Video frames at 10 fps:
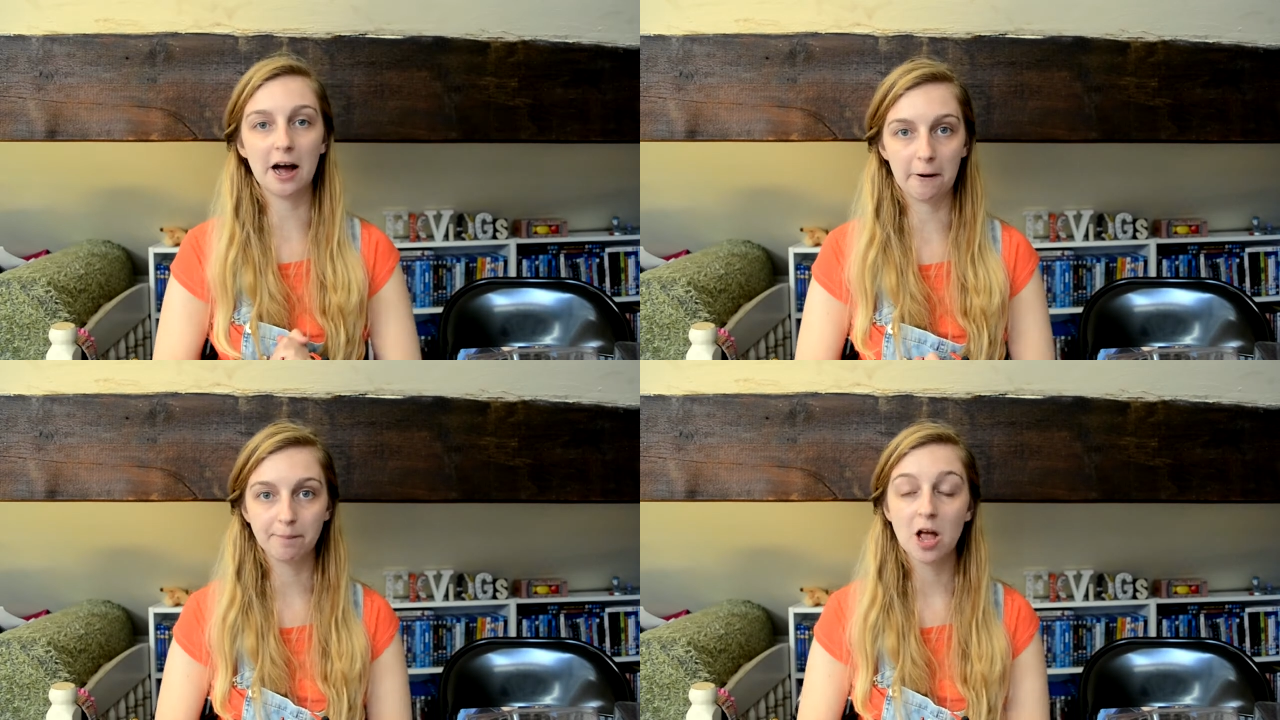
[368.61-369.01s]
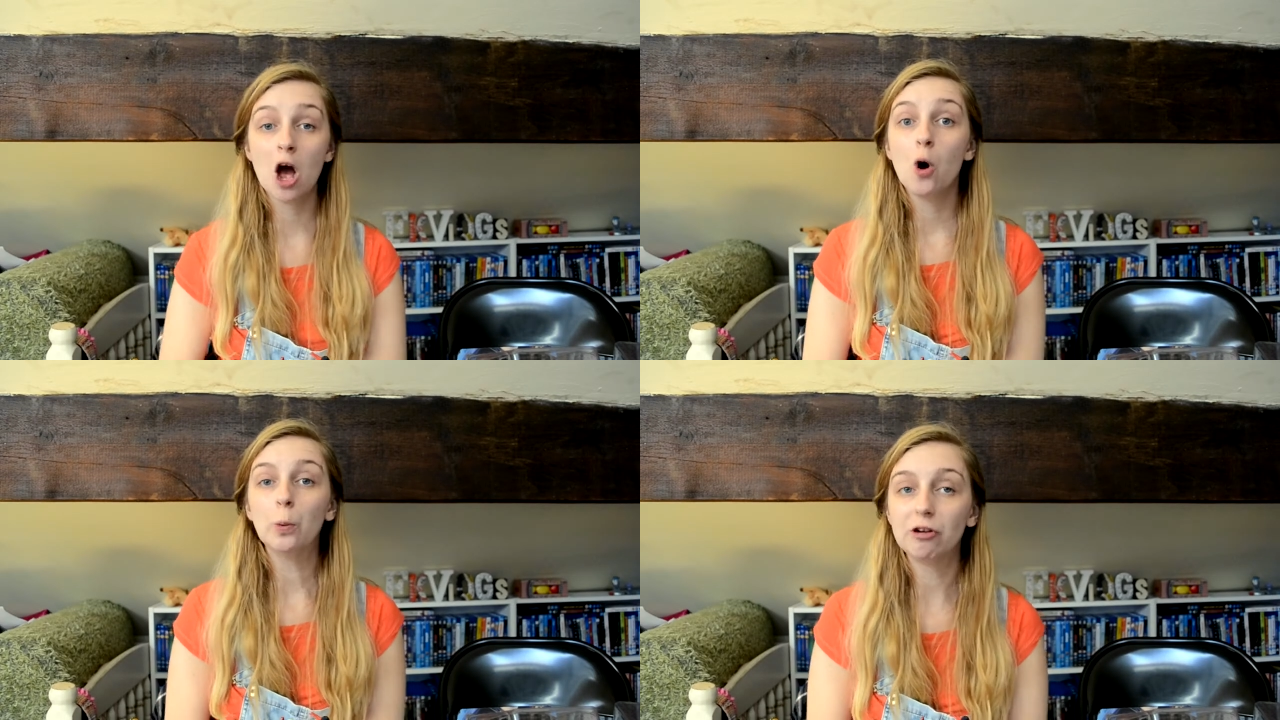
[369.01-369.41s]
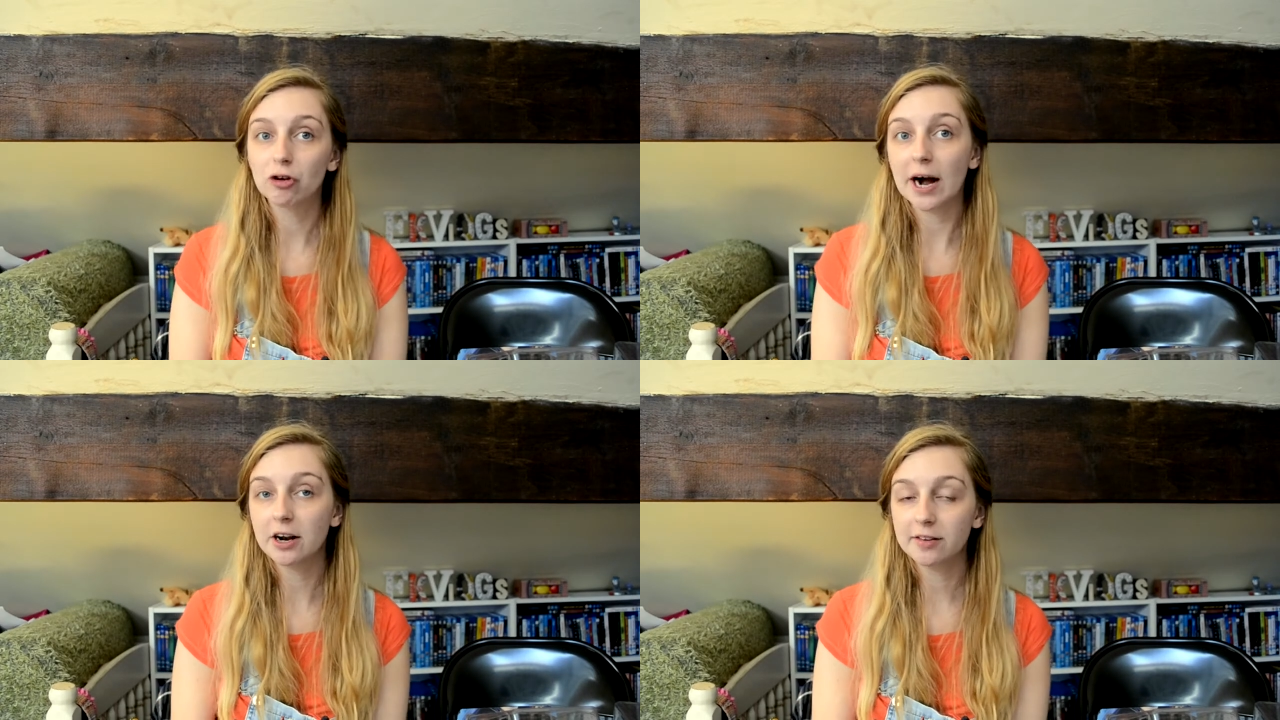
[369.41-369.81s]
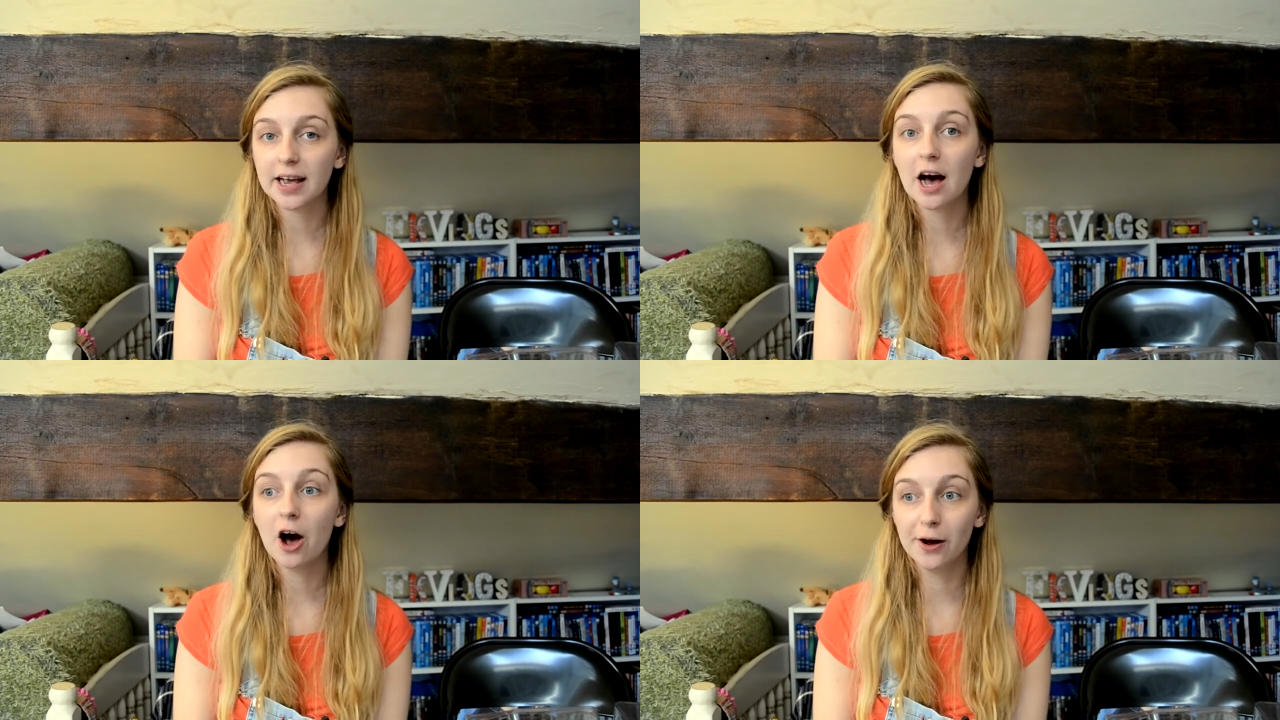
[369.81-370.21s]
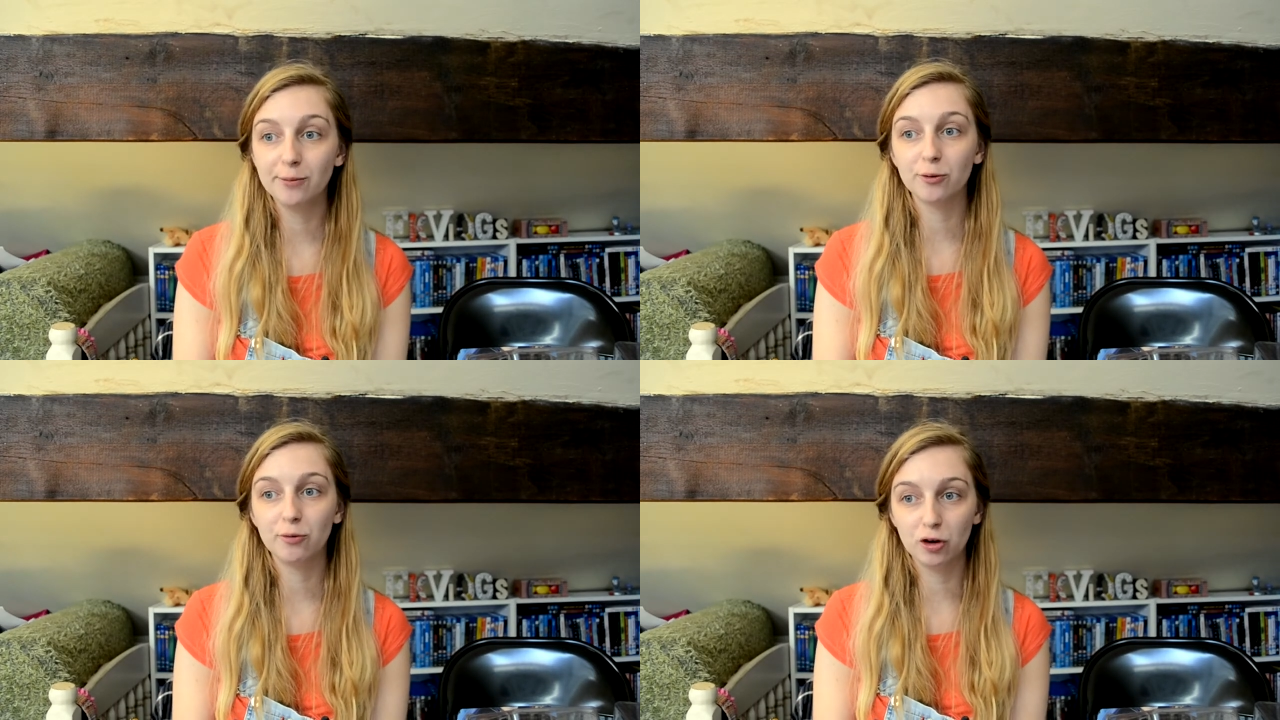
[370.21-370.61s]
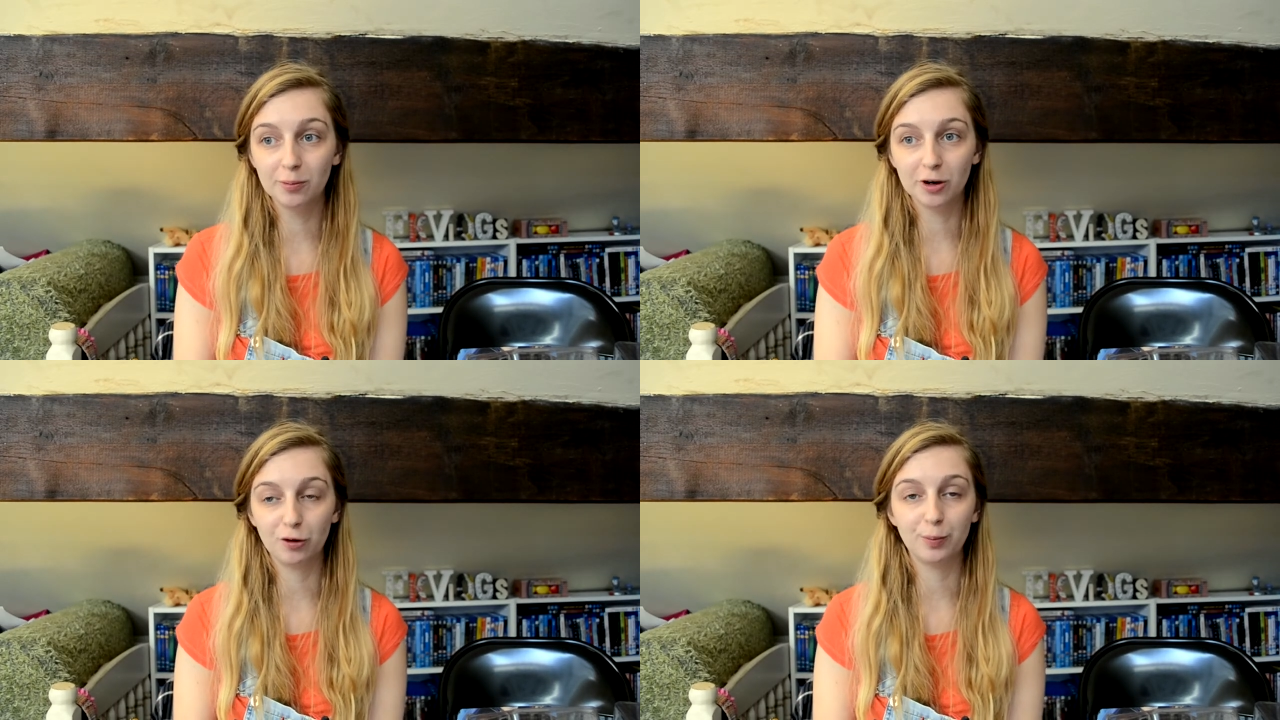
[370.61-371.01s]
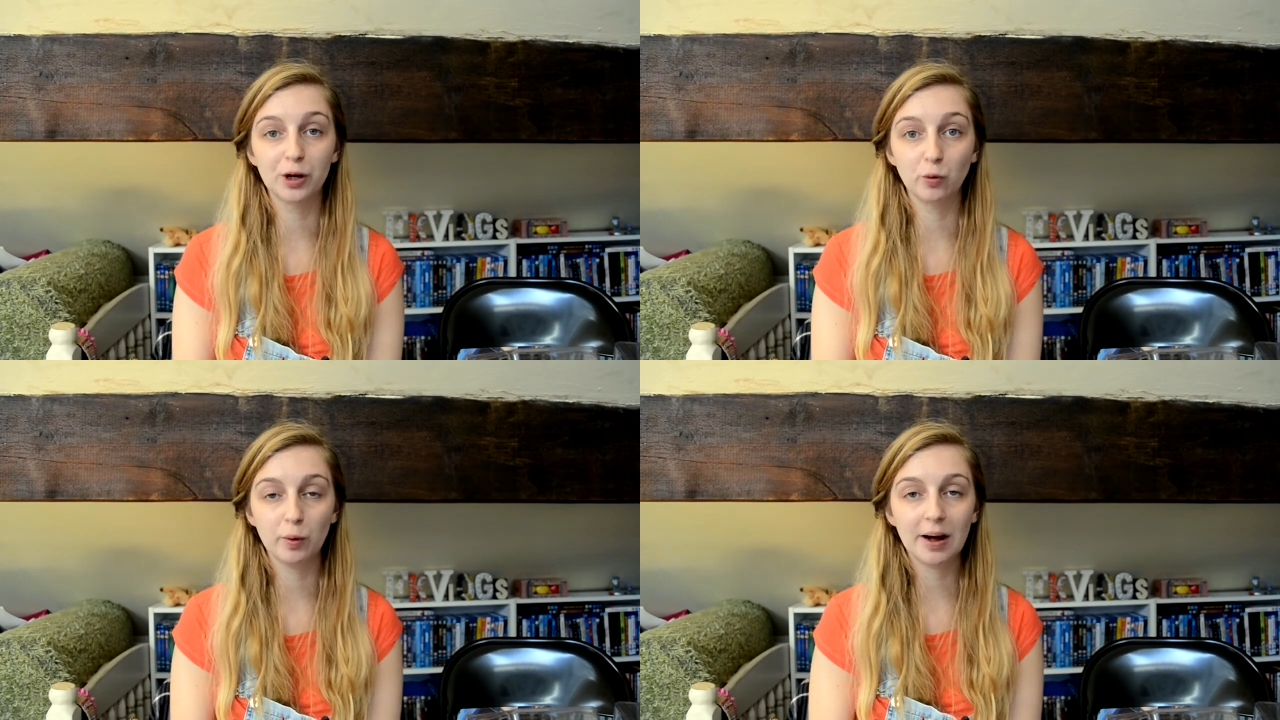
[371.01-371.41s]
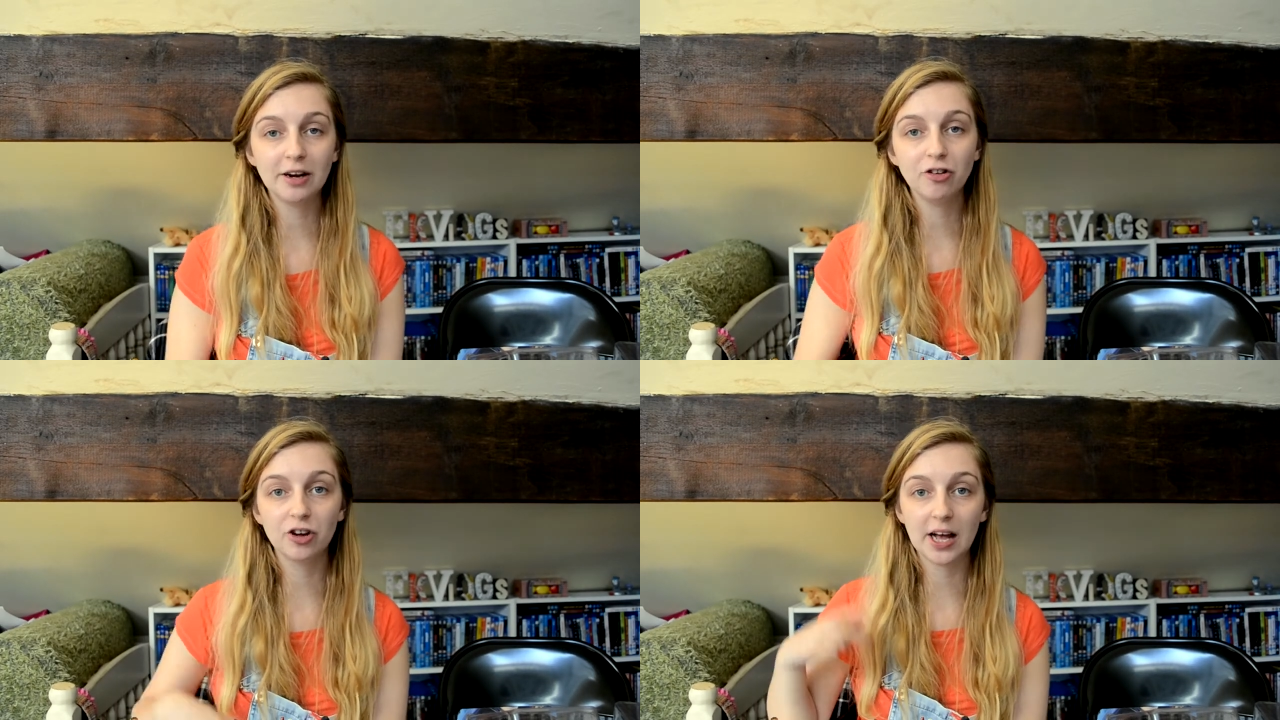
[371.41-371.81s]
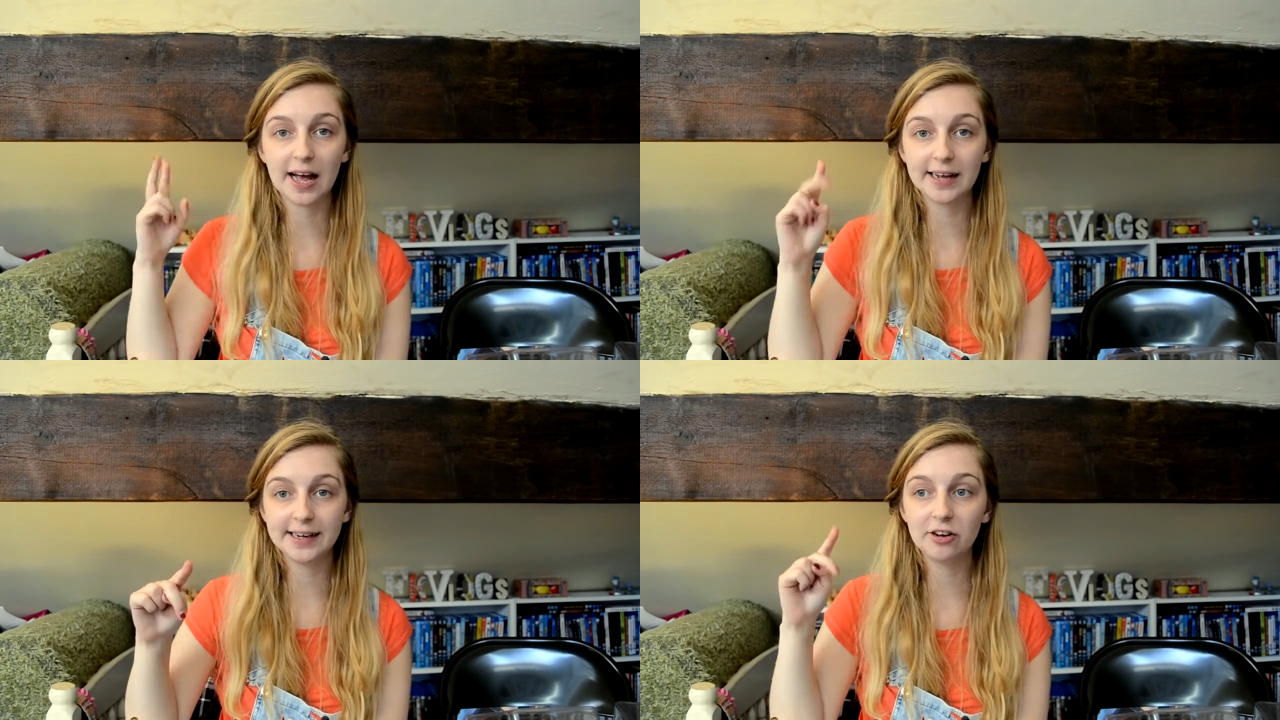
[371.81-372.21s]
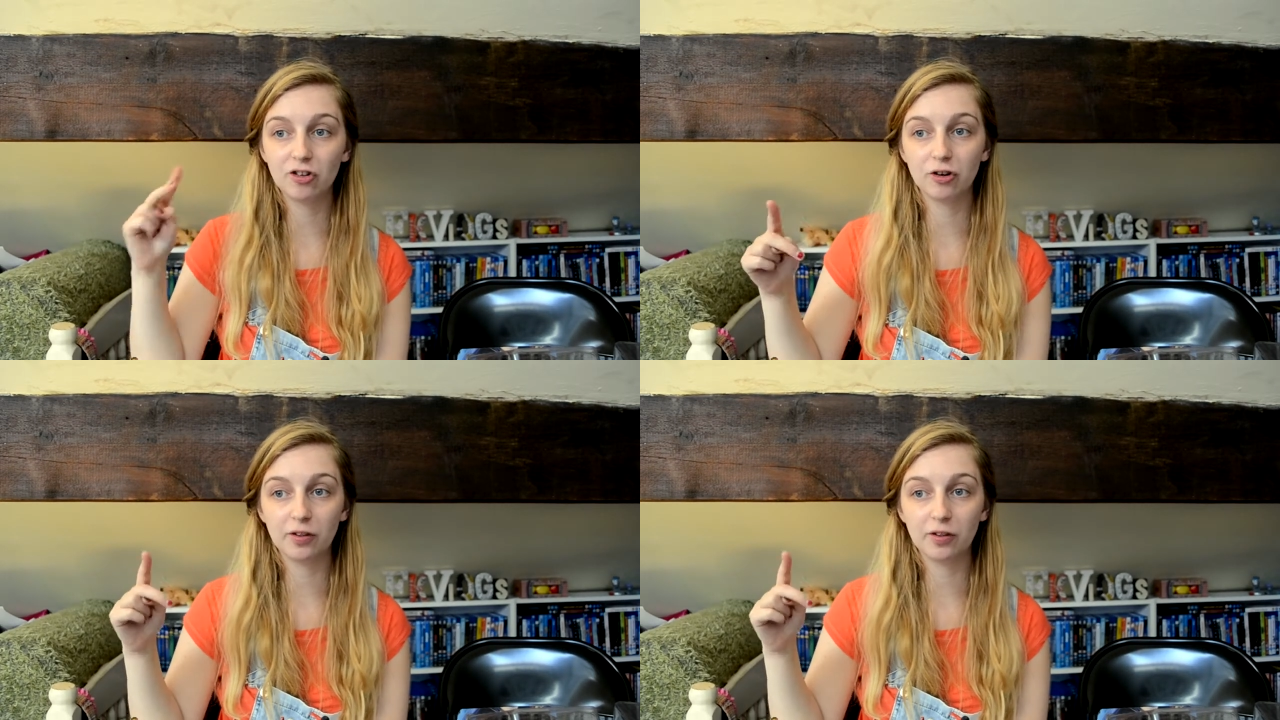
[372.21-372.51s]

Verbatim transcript: Now, we tried not to get our hopes up too much because we managed to get each,